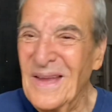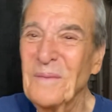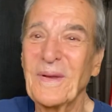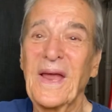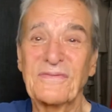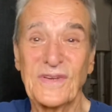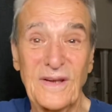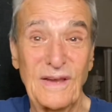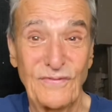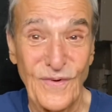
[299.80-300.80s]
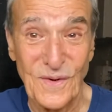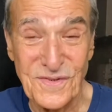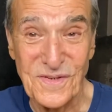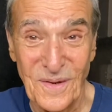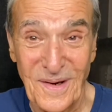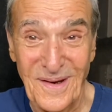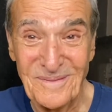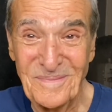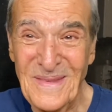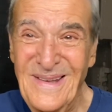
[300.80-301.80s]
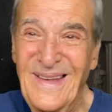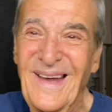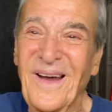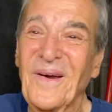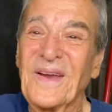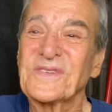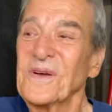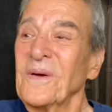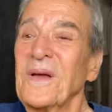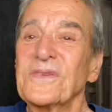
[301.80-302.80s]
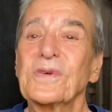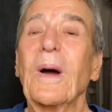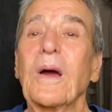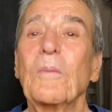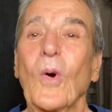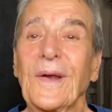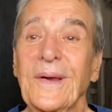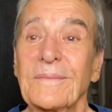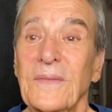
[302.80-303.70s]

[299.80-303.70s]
But I have to leave first, don't I? All right, so tomorrow morning,